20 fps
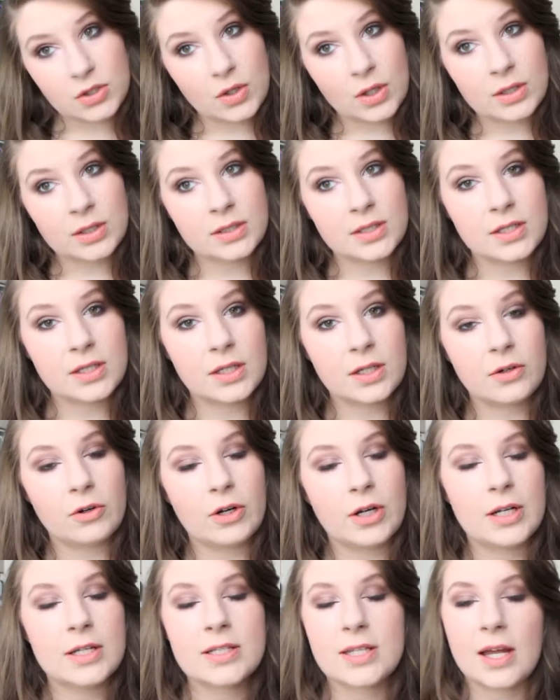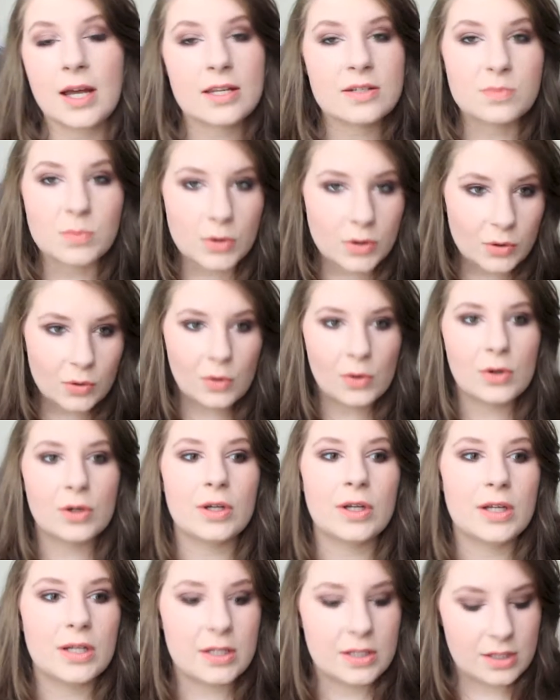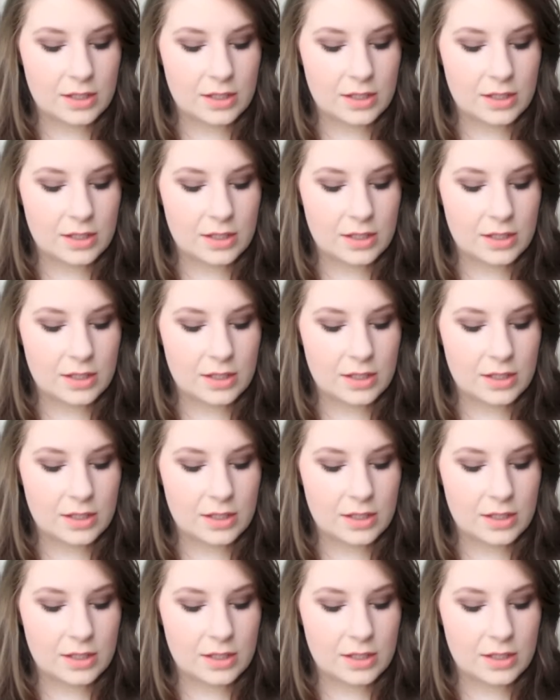So I looked at the ingredients. It has mineral oil in it,